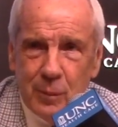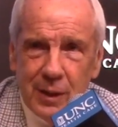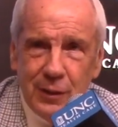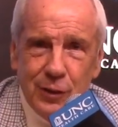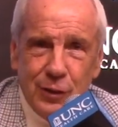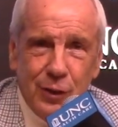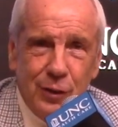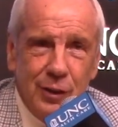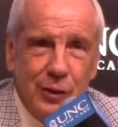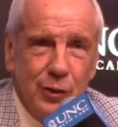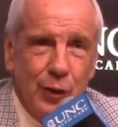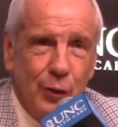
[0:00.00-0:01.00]
He just called
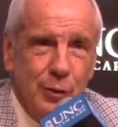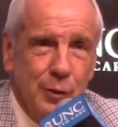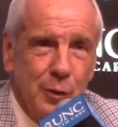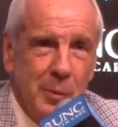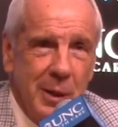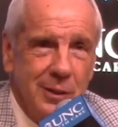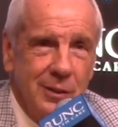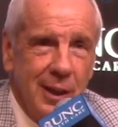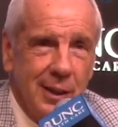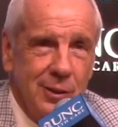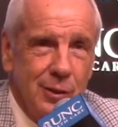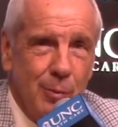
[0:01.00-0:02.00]
and showed him some of the best
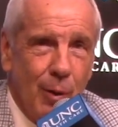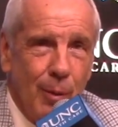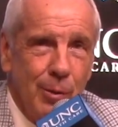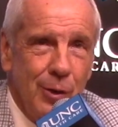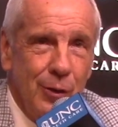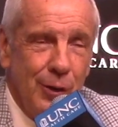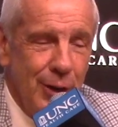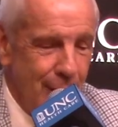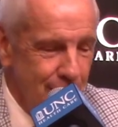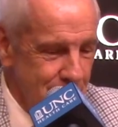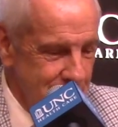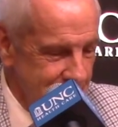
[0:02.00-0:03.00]
Texas barbecue you'd
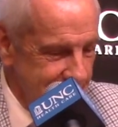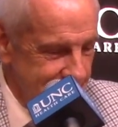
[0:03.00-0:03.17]
ever seen.